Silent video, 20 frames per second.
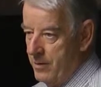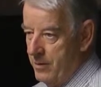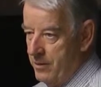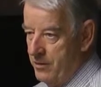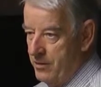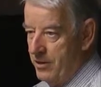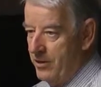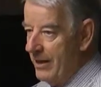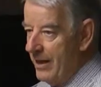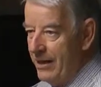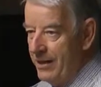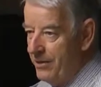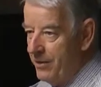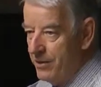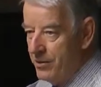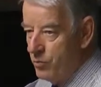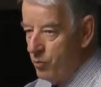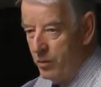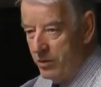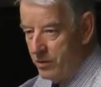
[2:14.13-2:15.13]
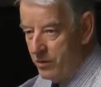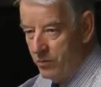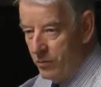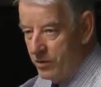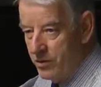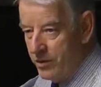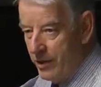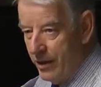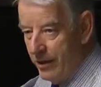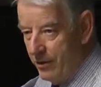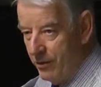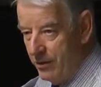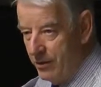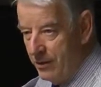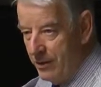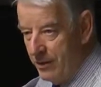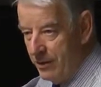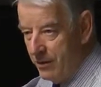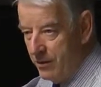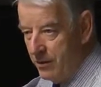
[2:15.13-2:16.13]
So now he thinks, what's going on
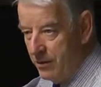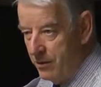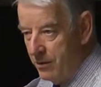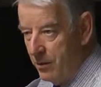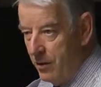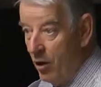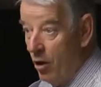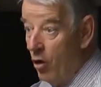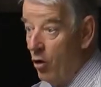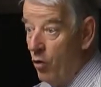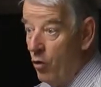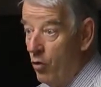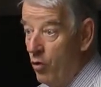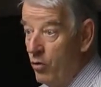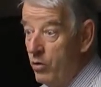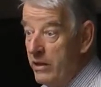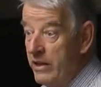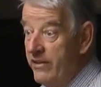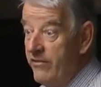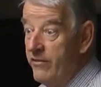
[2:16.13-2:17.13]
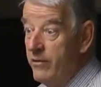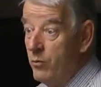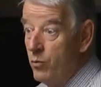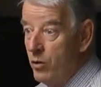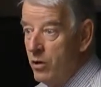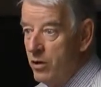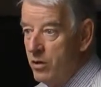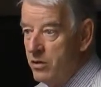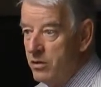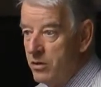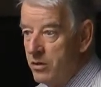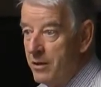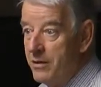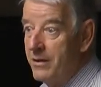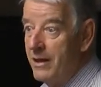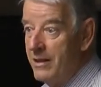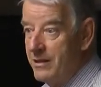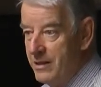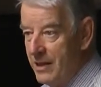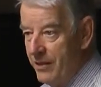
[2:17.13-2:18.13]
here? Or even worse, it
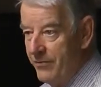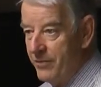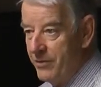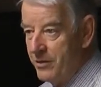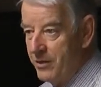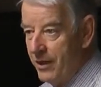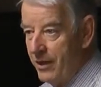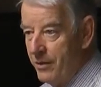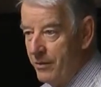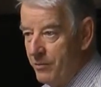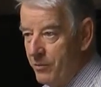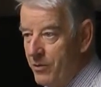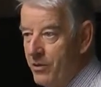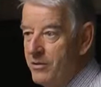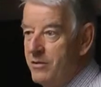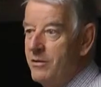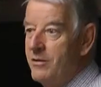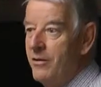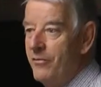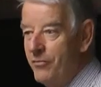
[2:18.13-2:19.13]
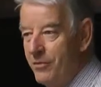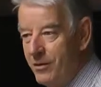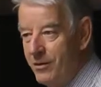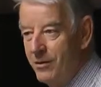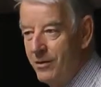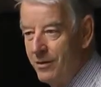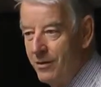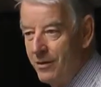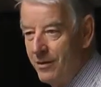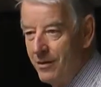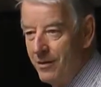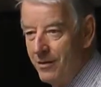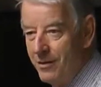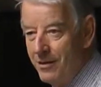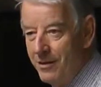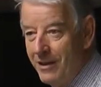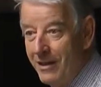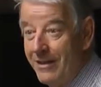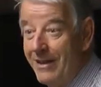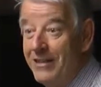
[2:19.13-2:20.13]
does have a 10, but it's a different.
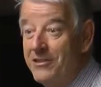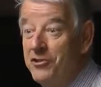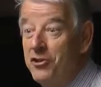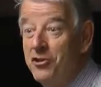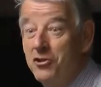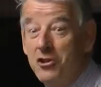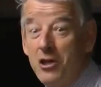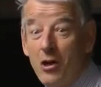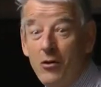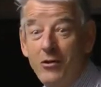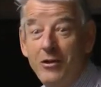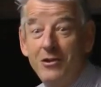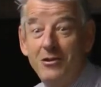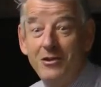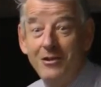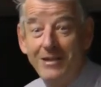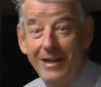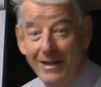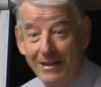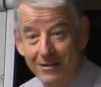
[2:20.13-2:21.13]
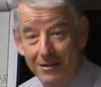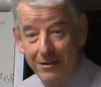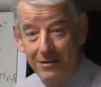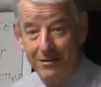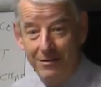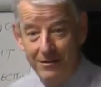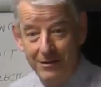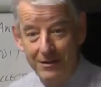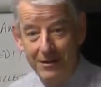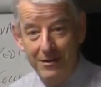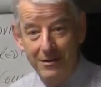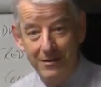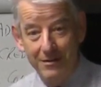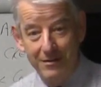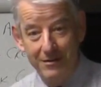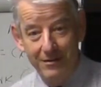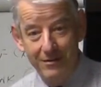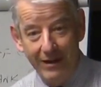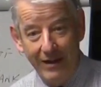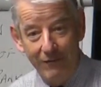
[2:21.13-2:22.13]
That's just coincidental.
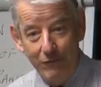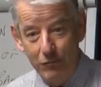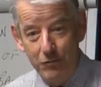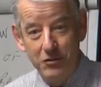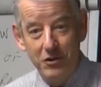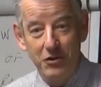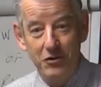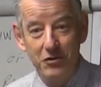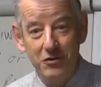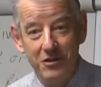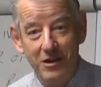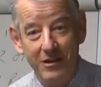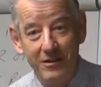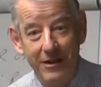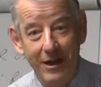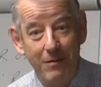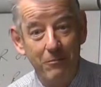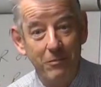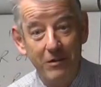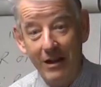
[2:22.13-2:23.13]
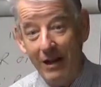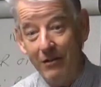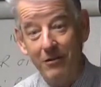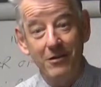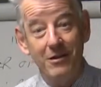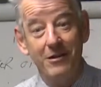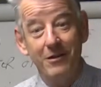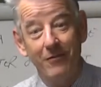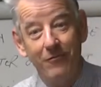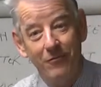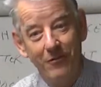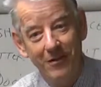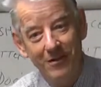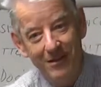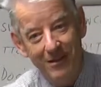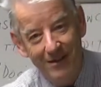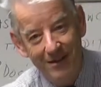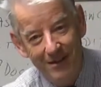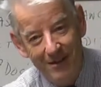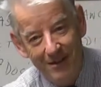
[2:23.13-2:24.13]
They've also used a 10, but they got a different